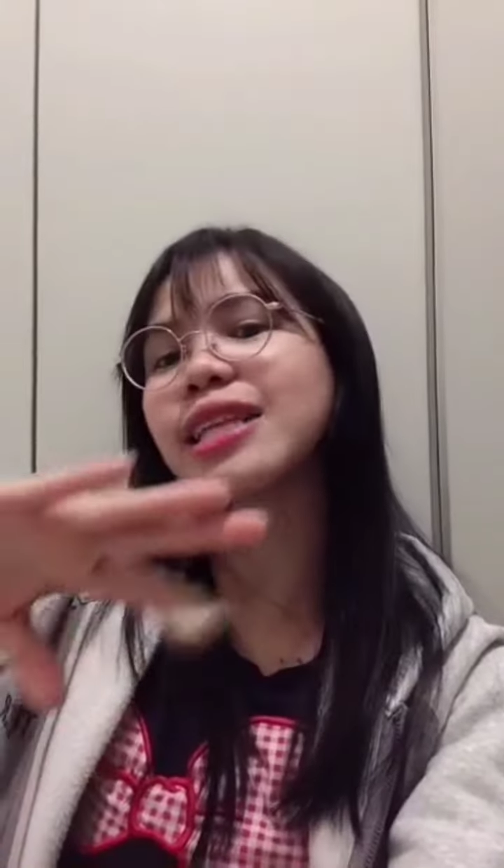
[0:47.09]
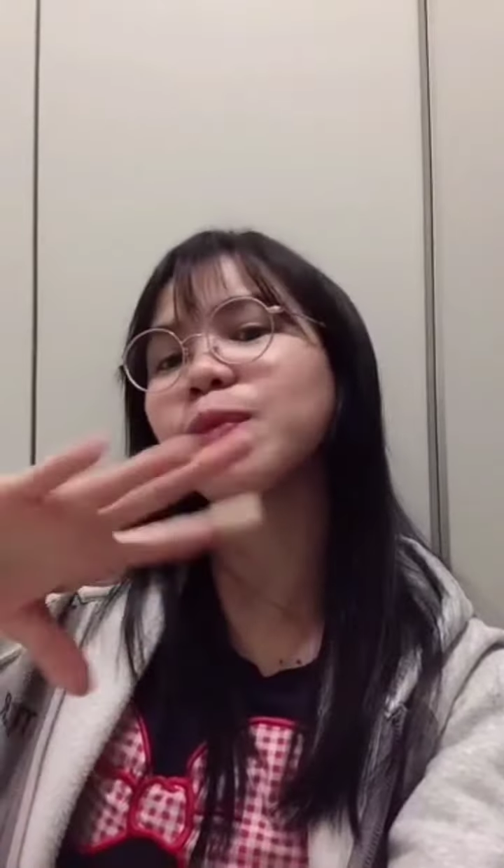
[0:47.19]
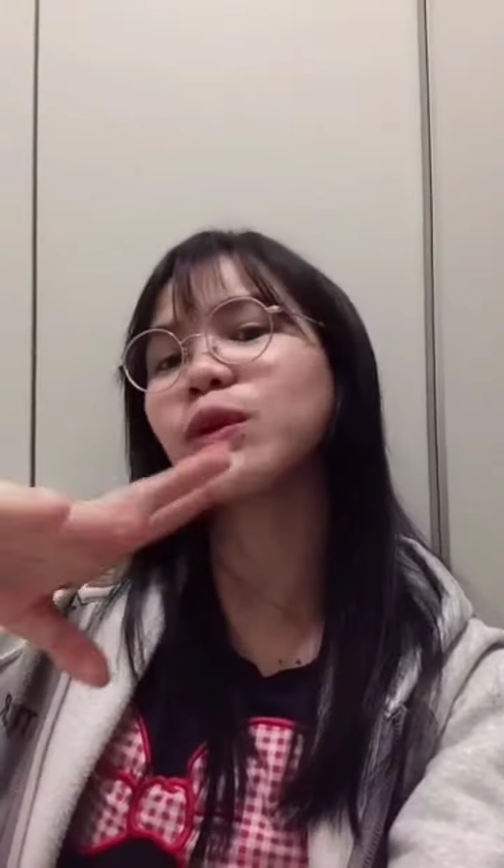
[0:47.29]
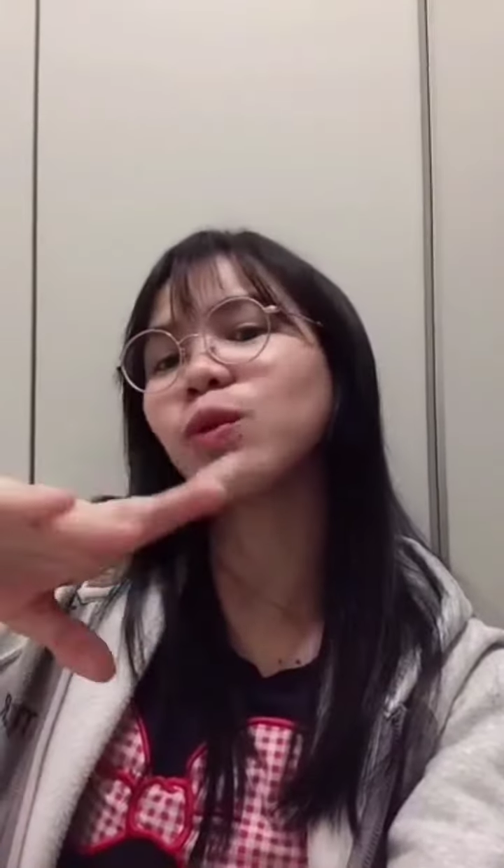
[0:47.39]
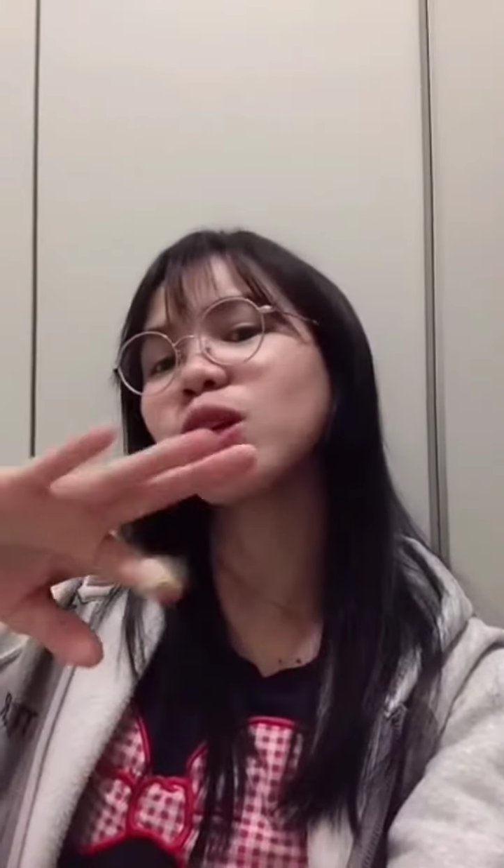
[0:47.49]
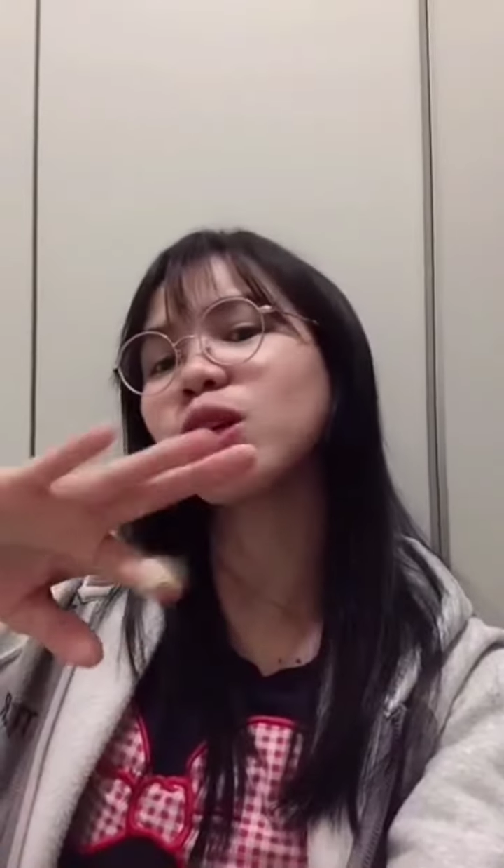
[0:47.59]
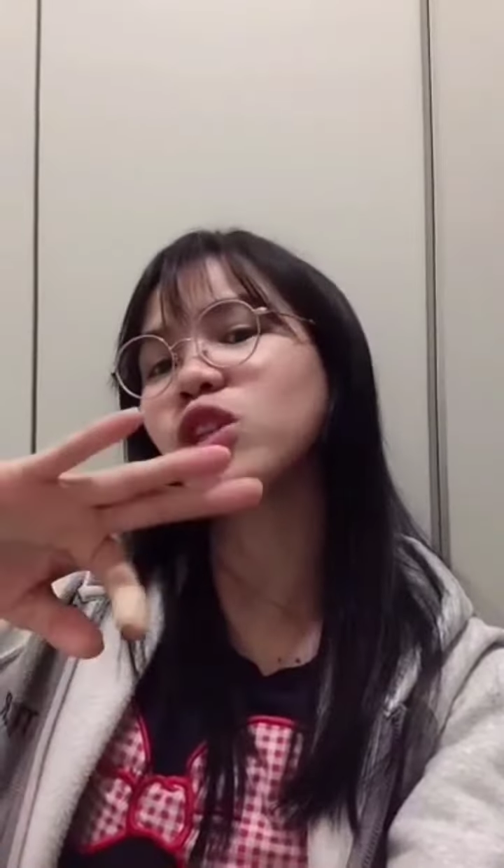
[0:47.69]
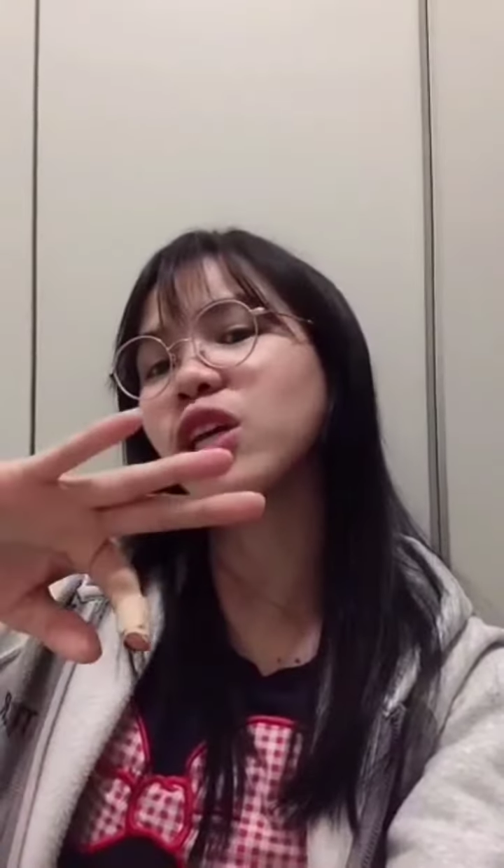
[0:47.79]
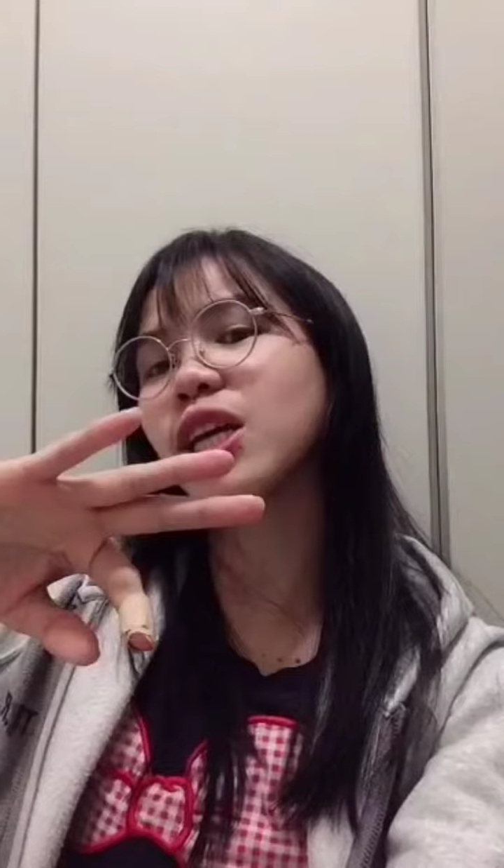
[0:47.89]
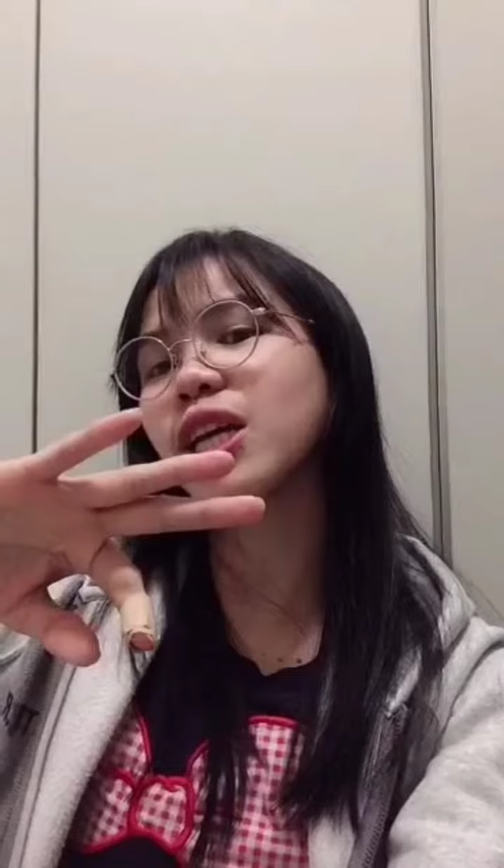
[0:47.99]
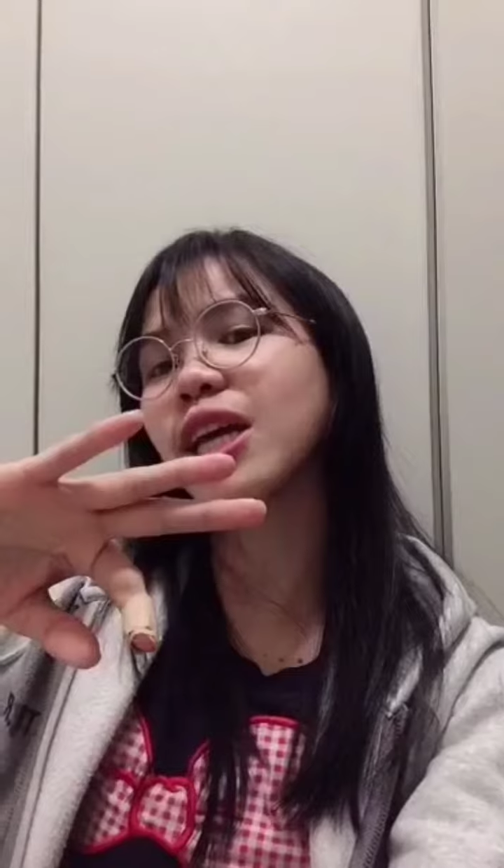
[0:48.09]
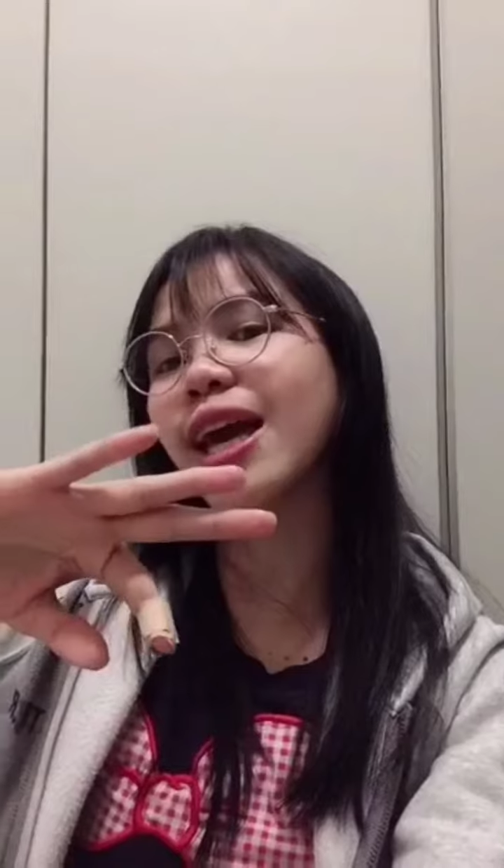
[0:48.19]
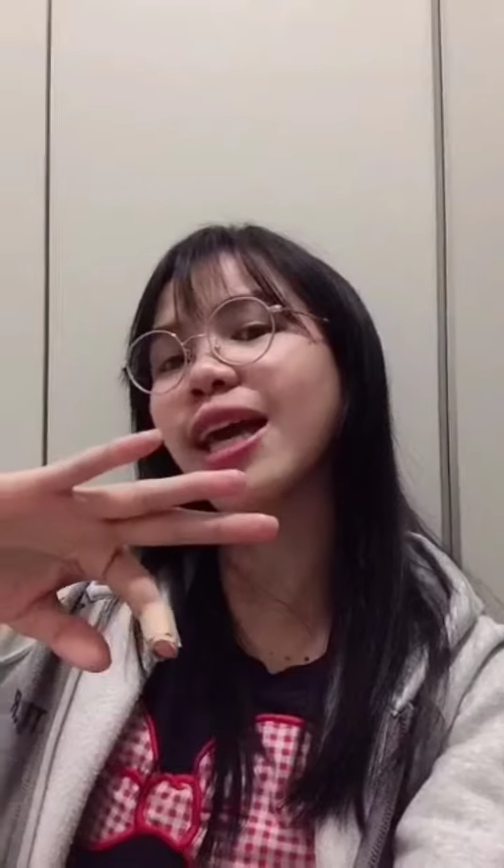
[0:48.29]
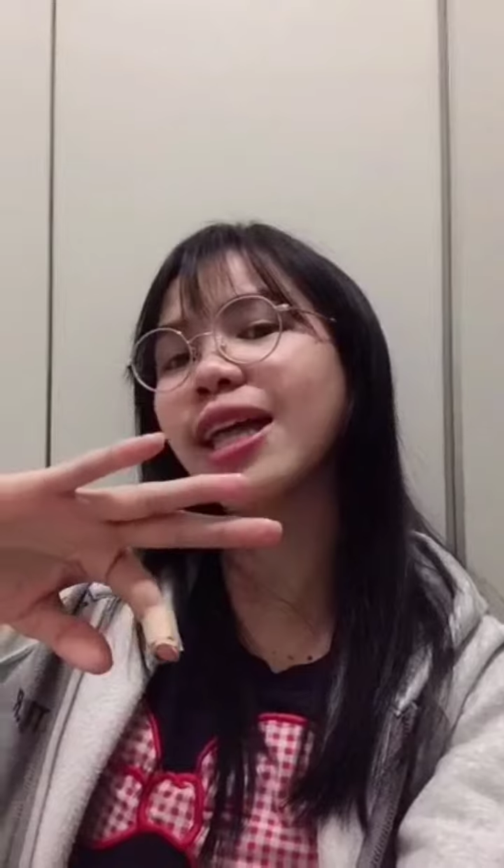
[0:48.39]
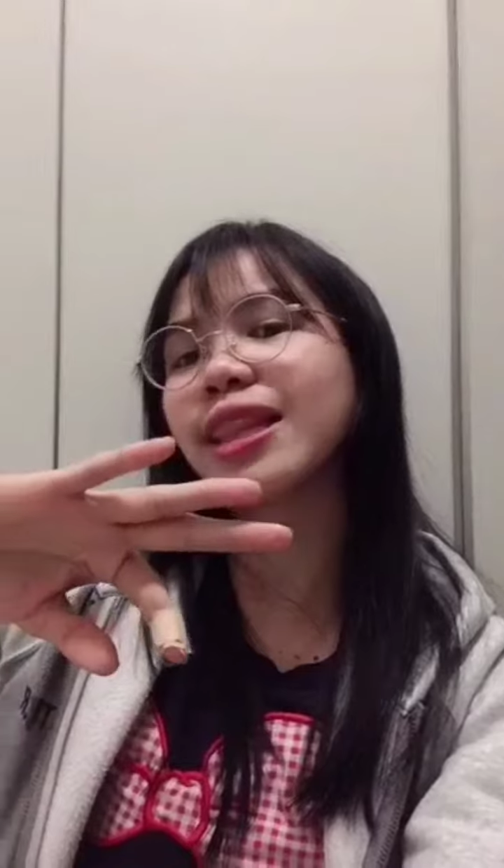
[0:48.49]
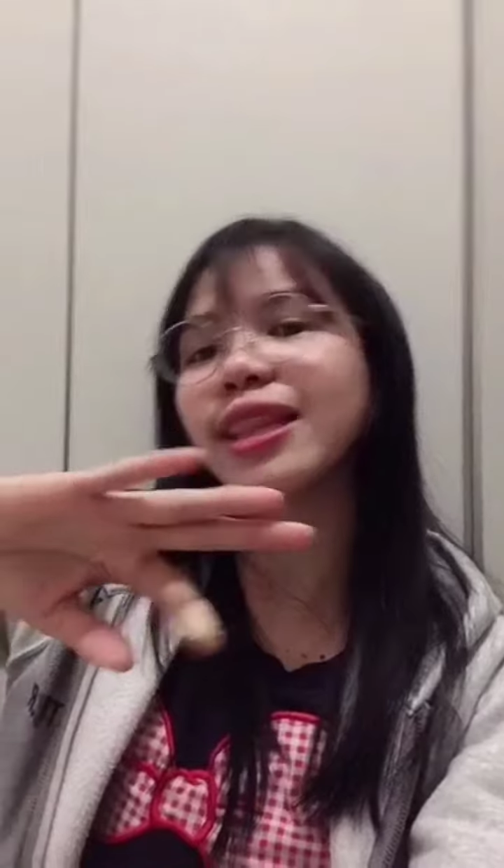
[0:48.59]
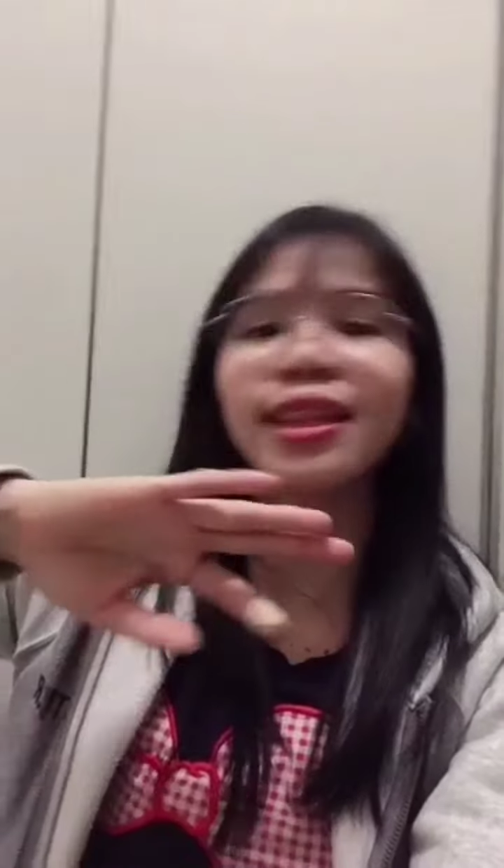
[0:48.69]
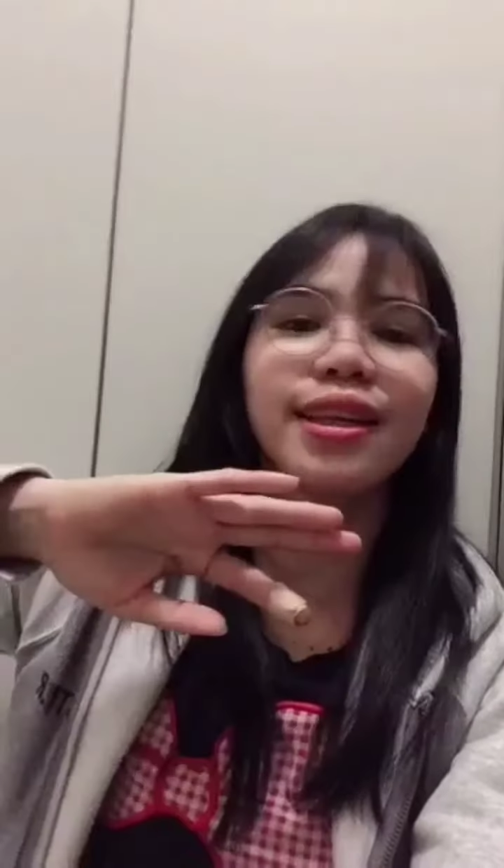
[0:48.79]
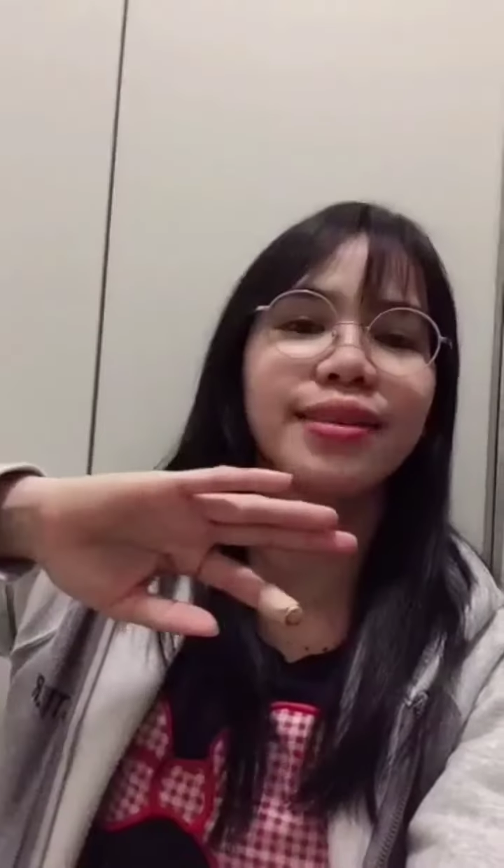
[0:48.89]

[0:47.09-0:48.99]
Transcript: Keep on watching and